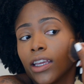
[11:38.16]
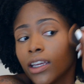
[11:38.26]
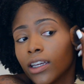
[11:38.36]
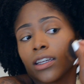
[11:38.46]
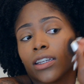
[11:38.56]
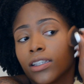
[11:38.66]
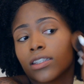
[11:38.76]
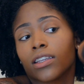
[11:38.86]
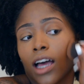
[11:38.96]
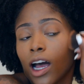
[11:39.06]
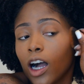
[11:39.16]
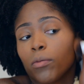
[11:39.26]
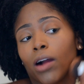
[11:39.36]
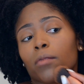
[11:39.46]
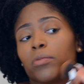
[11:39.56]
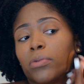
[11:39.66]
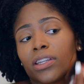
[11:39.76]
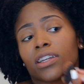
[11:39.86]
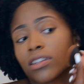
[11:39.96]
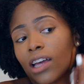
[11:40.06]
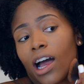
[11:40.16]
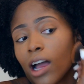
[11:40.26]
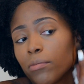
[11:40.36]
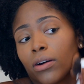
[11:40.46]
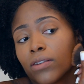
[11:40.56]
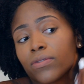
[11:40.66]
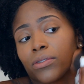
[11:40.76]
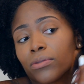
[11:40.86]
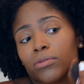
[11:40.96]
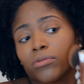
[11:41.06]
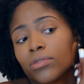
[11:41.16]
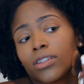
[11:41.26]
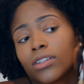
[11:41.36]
And I'll probably put it in a high puff soon.